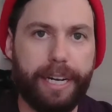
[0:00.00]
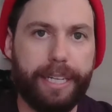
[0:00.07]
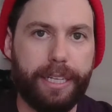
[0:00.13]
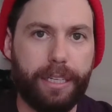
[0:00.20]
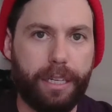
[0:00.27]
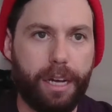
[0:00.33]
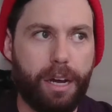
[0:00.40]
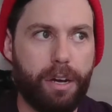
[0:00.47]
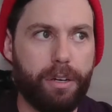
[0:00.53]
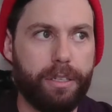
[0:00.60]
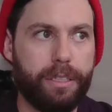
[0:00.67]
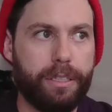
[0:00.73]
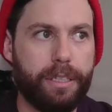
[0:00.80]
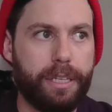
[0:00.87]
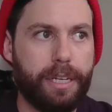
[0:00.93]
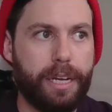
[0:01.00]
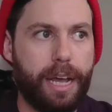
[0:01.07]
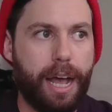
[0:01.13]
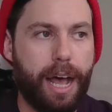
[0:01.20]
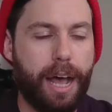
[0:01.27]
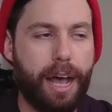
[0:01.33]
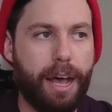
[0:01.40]
alone.
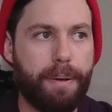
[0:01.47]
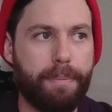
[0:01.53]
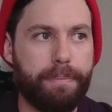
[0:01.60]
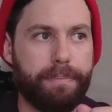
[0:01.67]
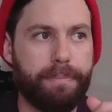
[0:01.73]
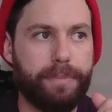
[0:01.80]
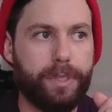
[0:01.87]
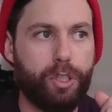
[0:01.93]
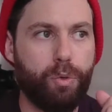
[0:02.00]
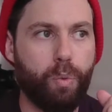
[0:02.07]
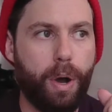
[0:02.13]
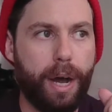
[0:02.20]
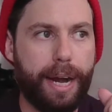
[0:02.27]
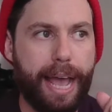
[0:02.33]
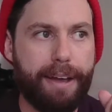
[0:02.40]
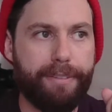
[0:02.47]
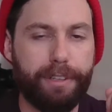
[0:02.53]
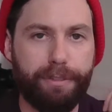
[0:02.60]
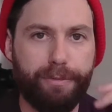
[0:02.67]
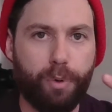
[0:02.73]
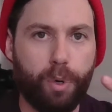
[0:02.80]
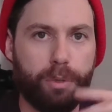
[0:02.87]
You want to have an
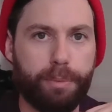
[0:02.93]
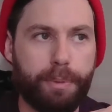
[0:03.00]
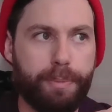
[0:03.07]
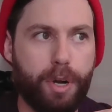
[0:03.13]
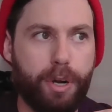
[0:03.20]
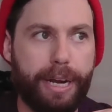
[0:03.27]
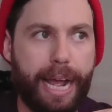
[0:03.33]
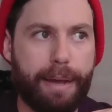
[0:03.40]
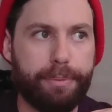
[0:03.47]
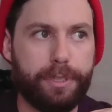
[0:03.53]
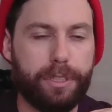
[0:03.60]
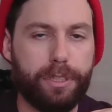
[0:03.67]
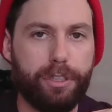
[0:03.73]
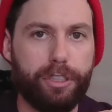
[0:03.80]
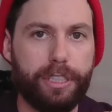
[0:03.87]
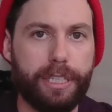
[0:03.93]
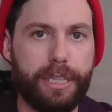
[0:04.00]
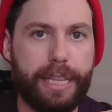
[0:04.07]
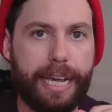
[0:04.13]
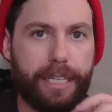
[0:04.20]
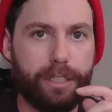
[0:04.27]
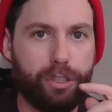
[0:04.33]
affordable MOCAP solution
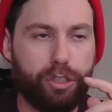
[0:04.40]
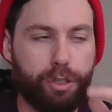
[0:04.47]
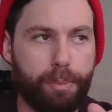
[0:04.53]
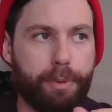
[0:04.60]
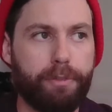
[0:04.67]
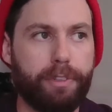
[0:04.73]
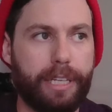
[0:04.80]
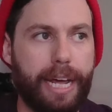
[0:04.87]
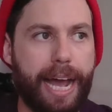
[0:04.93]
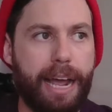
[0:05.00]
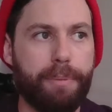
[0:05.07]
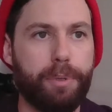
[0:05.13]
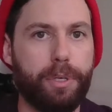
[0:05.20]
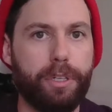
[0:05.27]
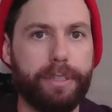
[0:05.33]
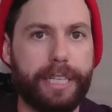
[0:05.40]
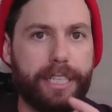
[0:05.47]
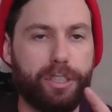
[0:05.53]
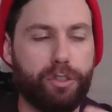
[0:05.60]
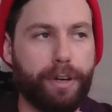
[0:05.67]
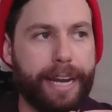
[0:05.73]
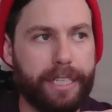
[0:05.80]
that is super reliable, that is
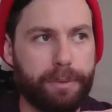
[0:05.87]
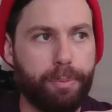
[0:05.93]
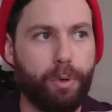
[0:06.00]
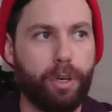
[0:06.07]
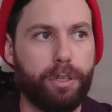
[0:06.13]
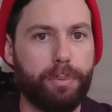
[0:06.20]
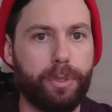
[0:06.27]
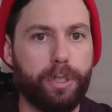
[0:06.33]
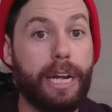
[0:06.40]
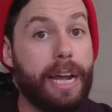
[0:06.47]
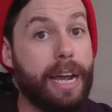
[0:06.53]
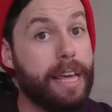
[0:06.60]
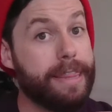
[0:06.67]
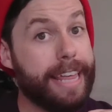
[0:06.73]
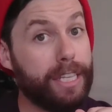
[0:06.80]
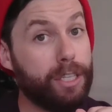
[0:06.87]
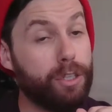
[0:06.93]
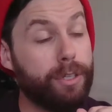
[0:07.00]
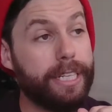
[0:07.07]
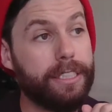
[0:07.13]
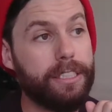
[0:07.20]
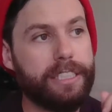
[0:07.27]
transportable, that you
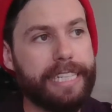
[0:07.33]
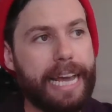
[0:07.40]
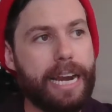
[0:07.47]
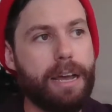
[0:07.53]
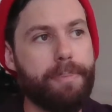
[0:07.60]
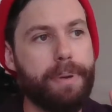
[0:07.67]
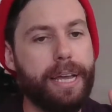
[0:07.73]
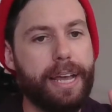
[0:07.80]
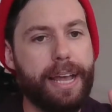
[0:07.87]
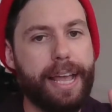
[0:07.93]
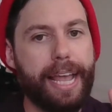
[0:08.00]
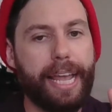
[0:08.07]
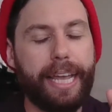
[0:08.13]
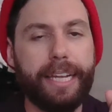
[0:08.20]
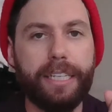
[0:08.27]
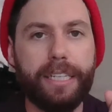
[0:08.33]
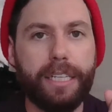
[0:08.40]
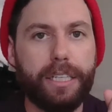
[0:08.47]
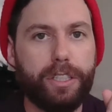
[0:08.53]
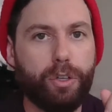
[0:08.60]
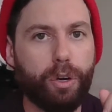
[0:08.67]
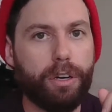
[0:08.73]
can set up in
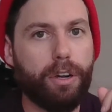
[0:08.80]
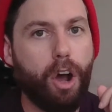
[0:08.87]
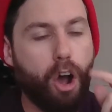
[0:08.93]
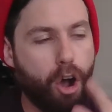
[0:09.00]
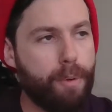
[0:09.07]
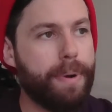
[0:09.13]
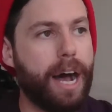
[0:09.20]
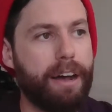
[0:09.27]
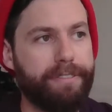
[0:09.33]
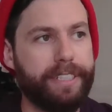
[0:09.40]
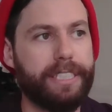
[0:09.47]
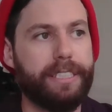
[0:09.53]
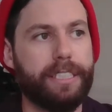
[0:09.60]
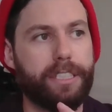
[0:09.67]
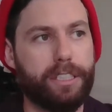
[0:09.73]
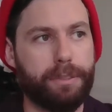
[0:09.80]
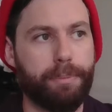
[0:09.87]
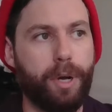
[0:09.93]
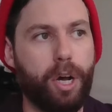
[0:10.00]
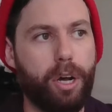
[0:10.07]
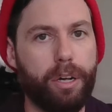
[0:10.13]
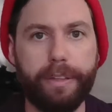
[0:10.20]
your home office that's
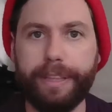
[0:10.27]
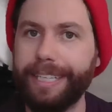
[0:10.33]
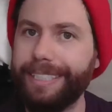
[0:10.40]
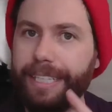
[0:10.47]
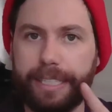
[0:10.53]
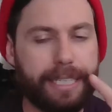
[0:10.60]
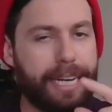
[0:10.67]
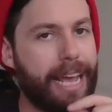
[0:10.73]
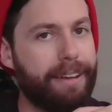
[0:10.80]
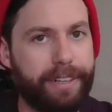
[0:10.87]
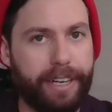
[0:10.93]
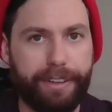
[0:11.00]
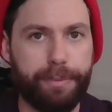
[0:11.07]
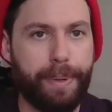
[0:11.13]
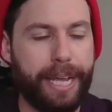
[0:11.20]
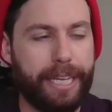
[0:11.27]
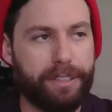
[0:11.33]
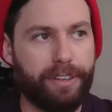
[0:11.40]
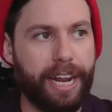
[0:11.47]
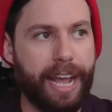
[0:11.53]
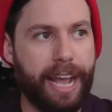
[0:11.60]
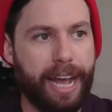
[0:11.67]
small, that doesn't have enough space
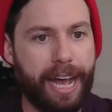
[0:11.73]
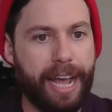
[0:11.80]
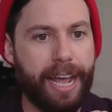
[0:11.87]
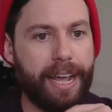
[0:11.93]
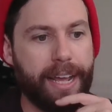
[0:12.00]
for AI,